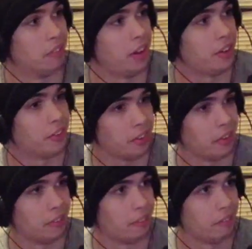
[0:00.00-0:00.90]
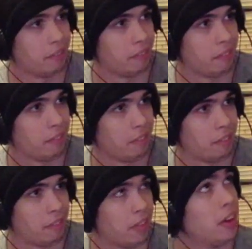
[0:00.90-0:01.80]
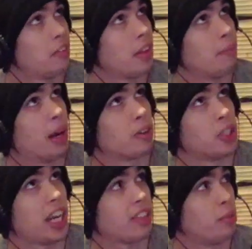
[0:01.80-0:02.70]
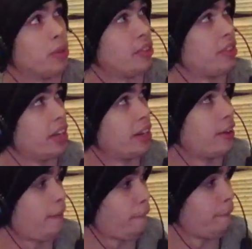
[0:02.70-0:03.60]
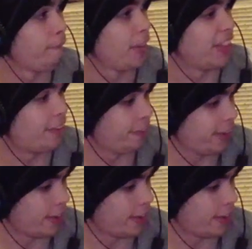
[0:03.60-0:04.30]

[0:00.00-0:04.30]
That is it. It's like Michael Jackson once said, this is